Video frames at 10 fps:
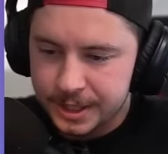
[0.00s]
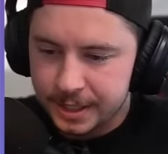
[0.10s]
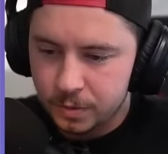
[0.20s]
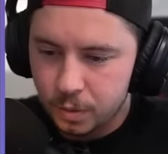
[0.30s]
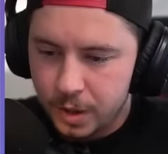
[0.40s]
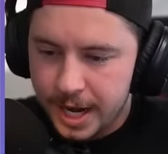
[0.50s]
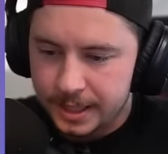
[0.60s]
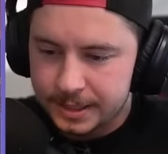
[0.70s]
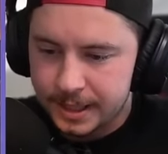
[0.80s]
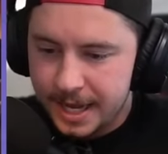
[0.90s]
getting
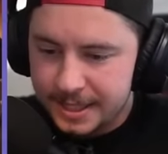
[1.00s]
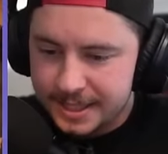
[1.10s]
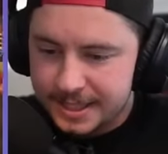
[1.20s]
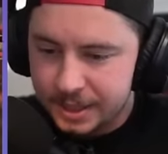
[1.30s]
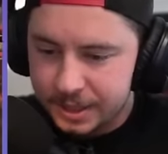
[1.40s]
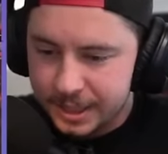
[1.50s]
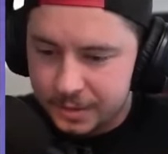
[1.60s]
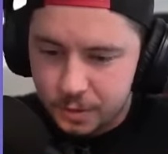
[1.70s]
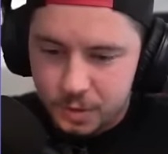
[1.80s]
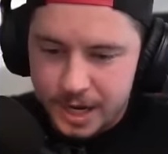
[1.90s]
wrecked, and it's still
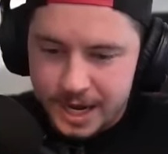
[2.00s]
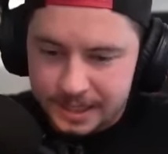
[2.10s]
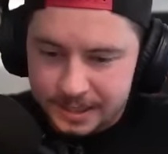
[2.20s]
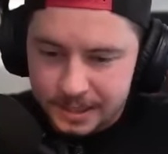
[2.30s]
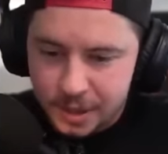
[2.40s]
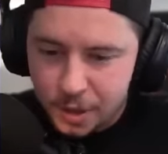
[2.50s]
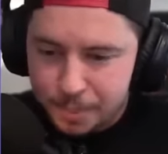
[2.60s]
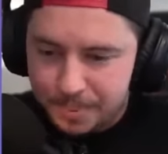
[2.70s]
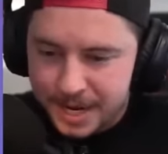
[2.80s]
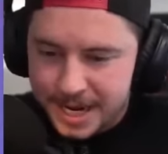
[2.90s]
getting wrecked. Oh,
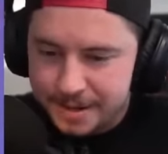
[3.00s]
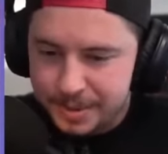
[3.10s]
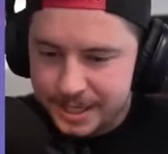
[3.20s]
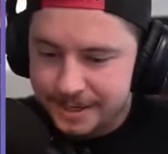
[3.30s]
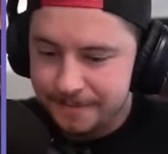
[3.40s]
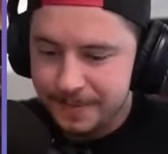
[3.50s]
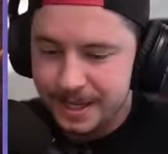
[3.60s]
baby.